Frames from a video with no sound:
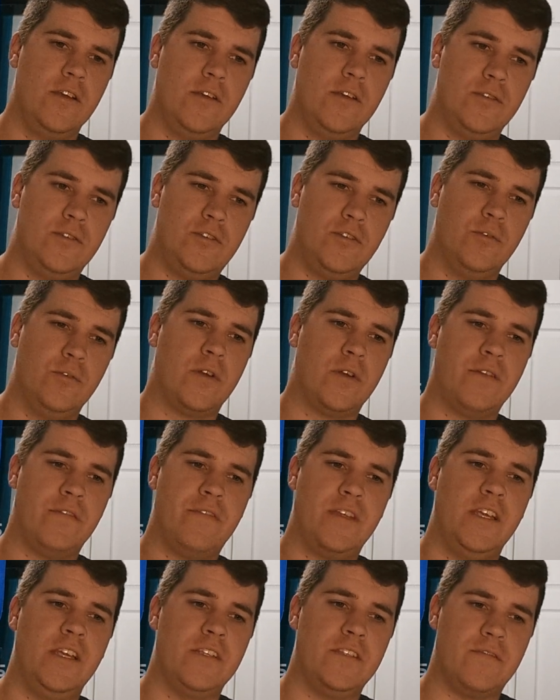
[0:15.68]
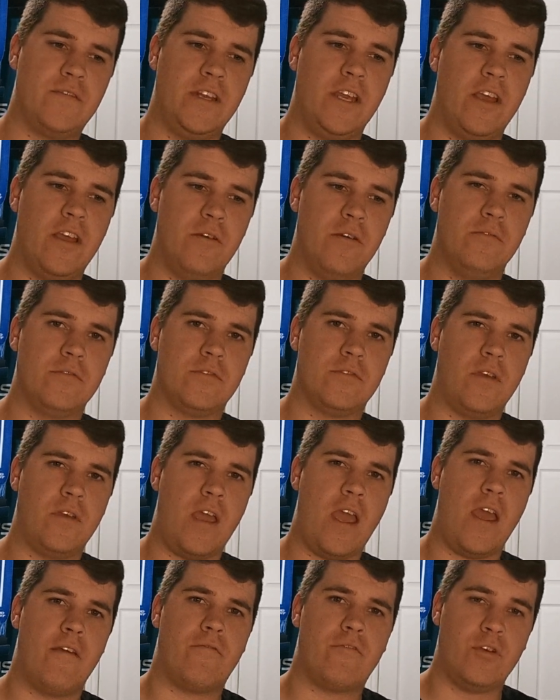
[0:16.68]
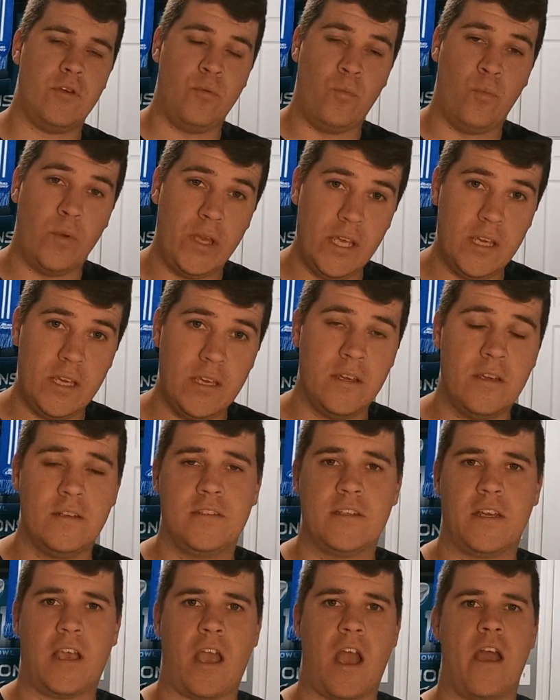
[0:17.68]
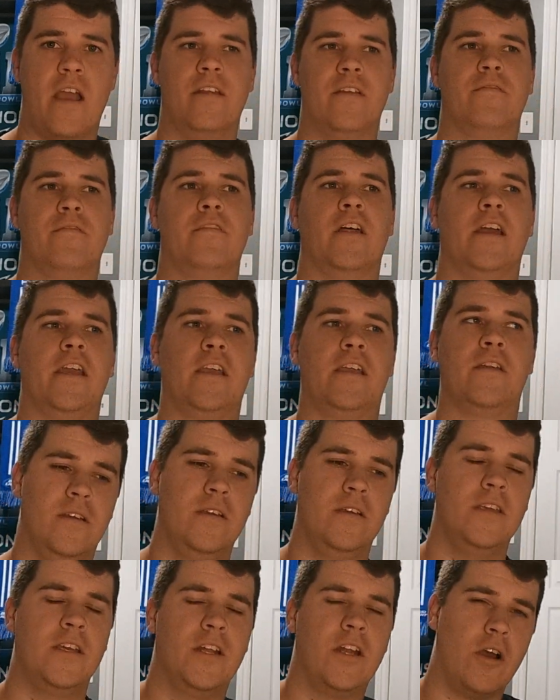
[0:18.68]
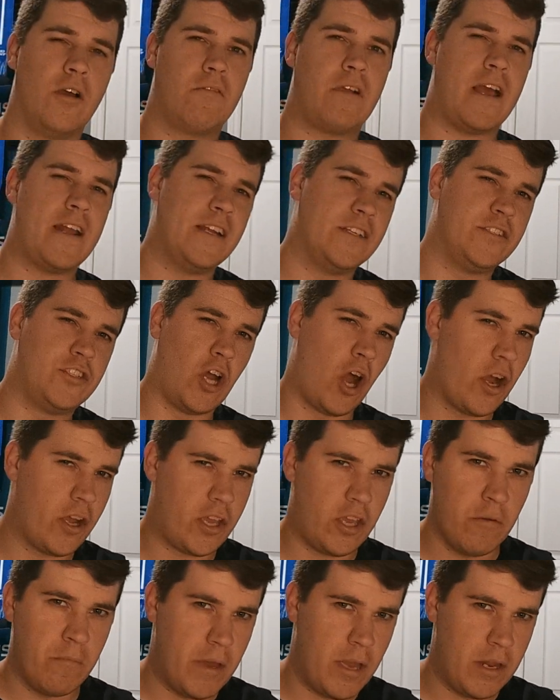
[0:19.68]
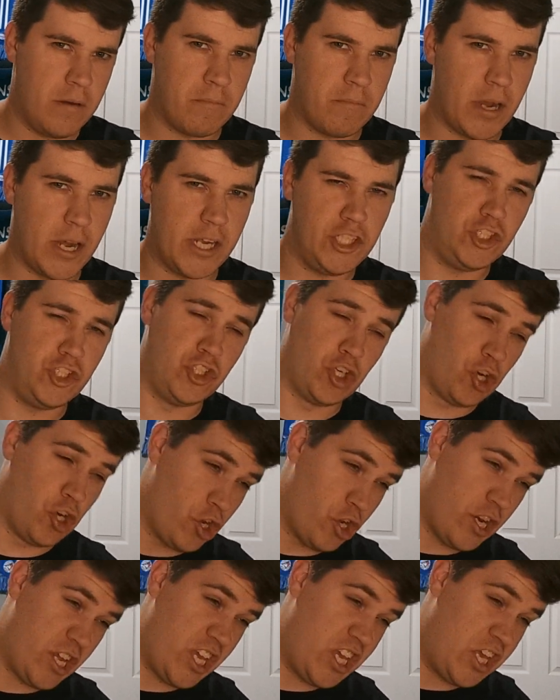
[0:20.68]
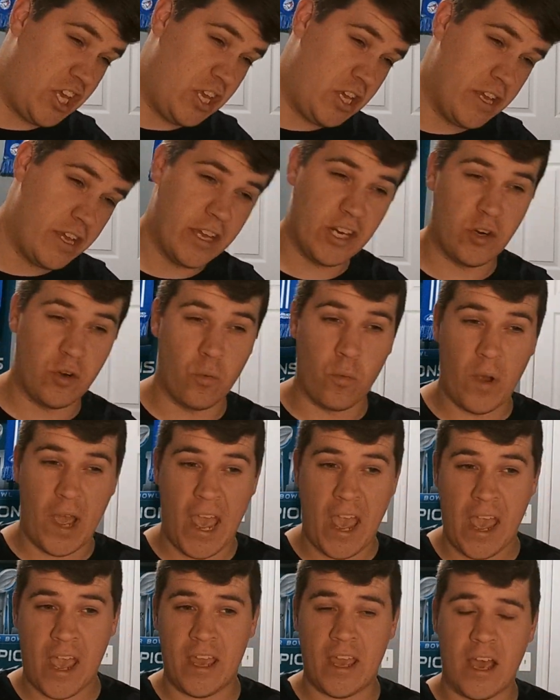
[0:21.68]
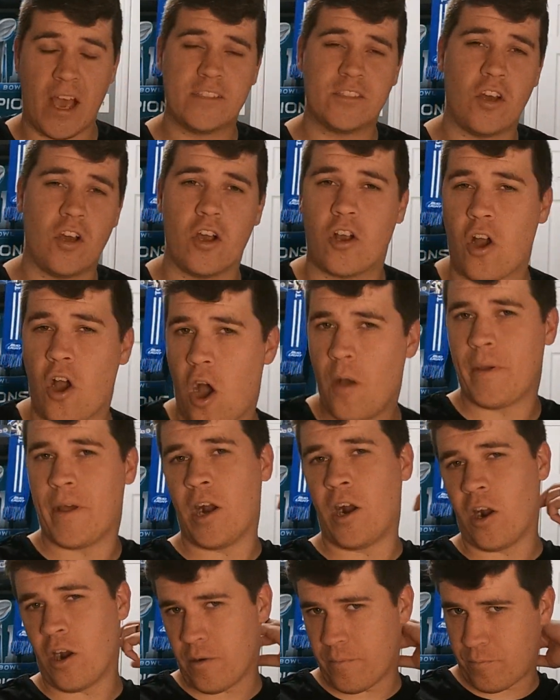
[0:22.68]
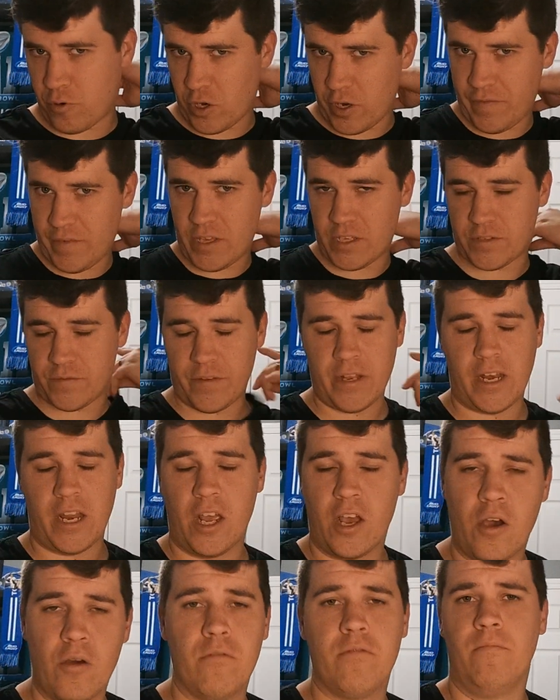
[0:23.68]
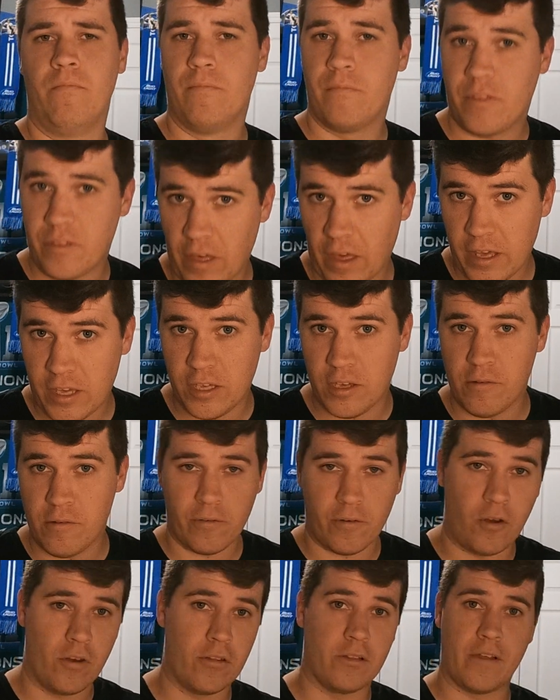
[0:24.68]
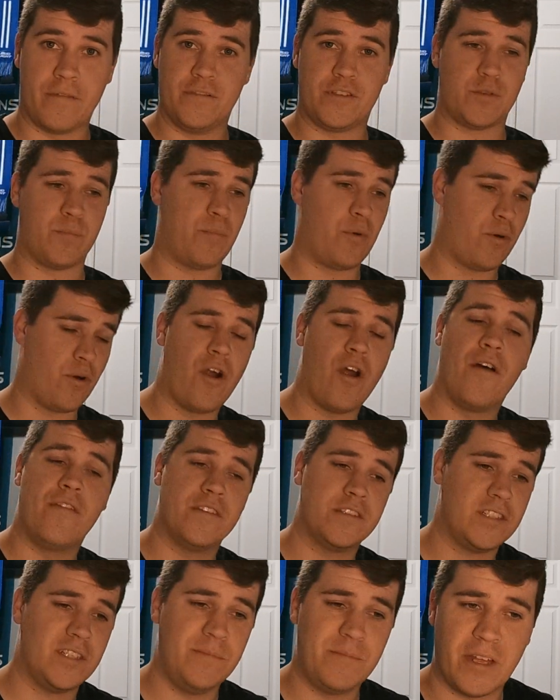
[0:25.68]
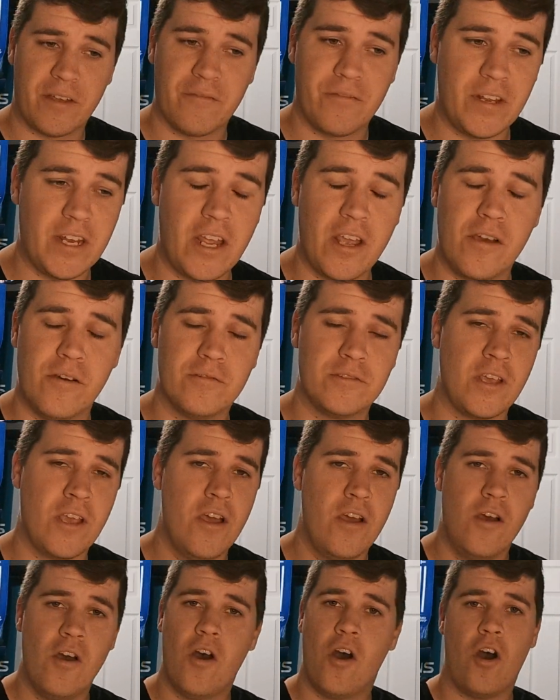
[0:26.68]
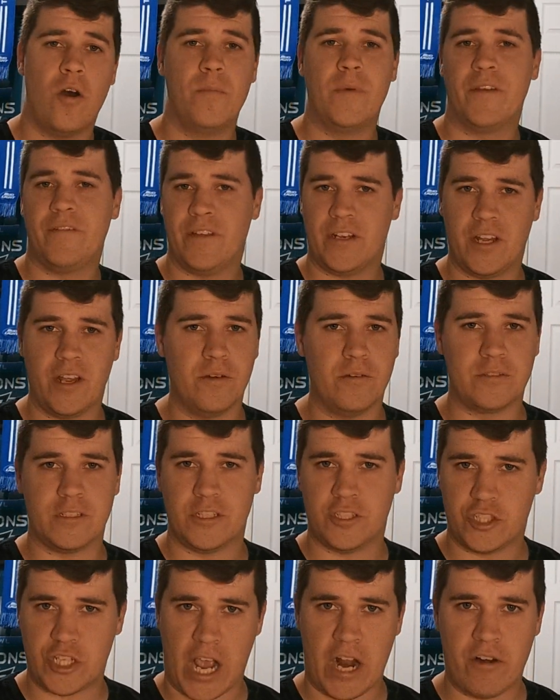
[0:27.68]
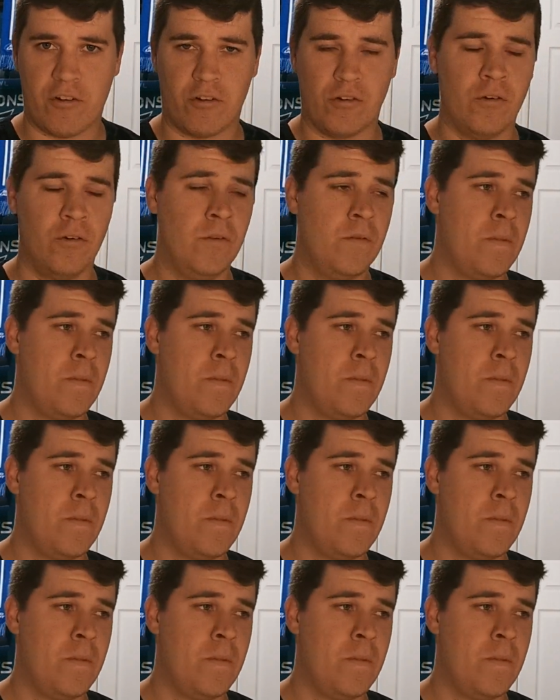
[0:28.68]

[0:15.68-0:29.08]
do one of these videos every week to kind of like, kind of document my journey in a way. I saw a comment on a previous video. Thank you for all the love and support on the Steam Deck videos, all my videos in general.